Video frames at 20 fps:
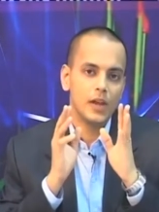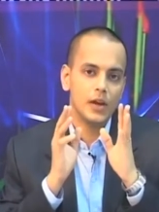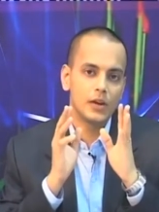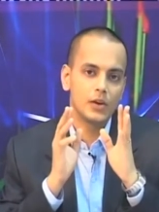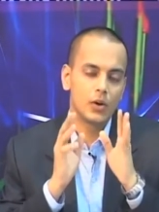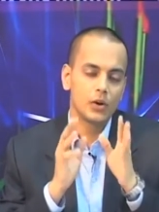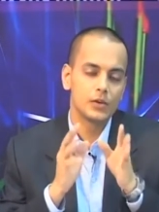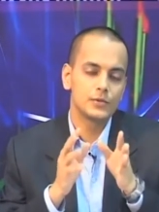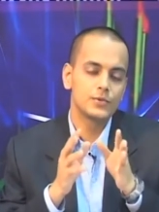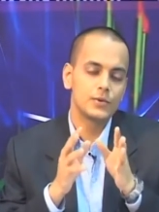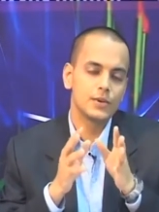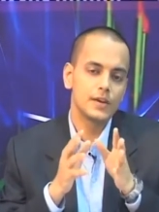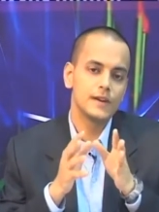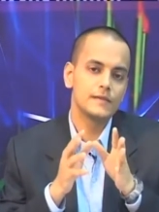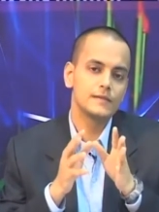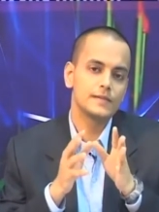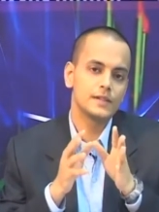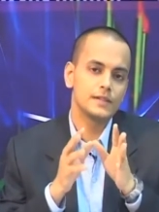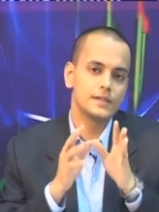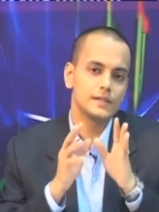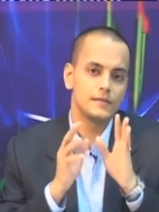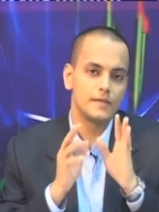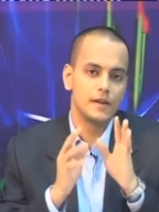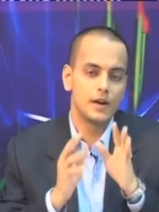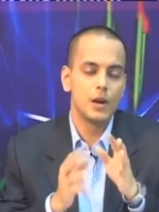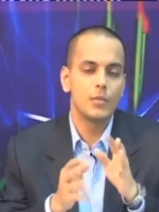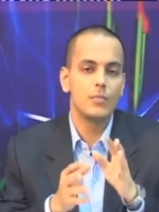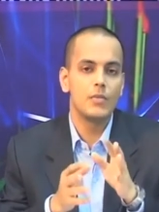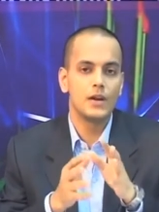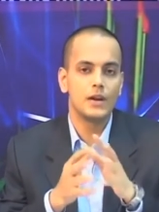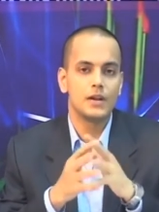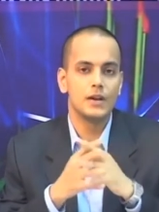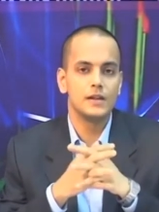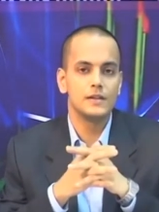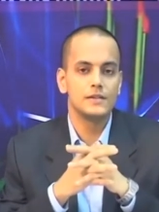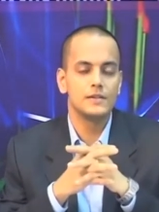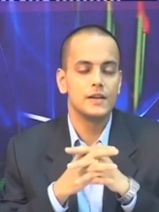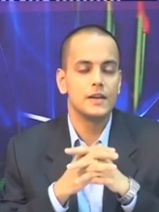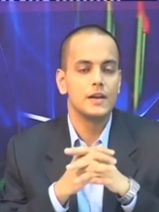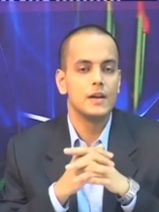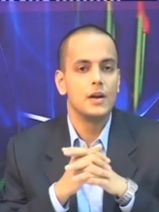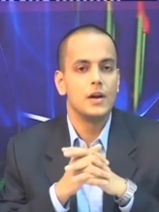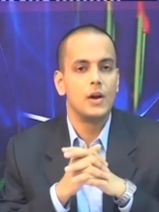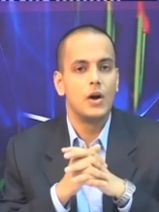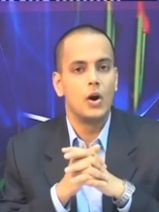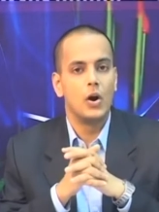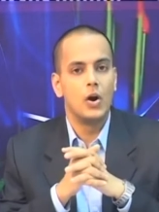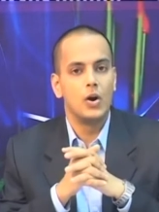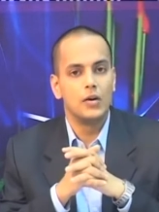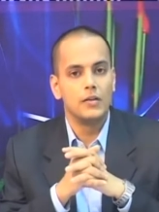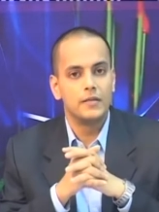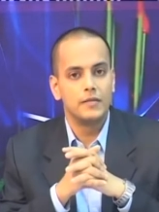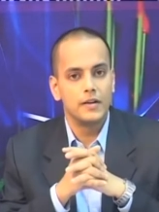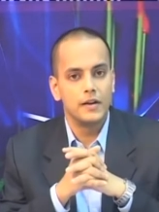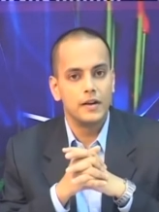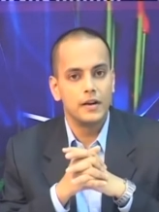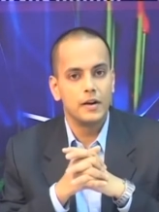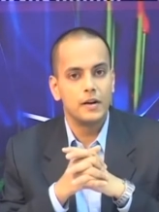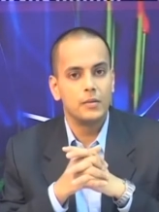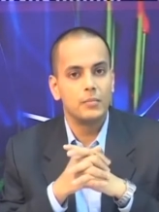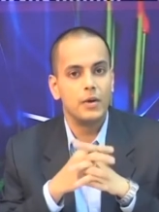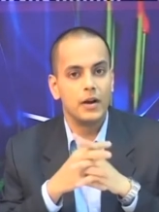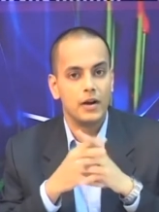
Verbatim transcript: it also gives us the fundamentals of uh,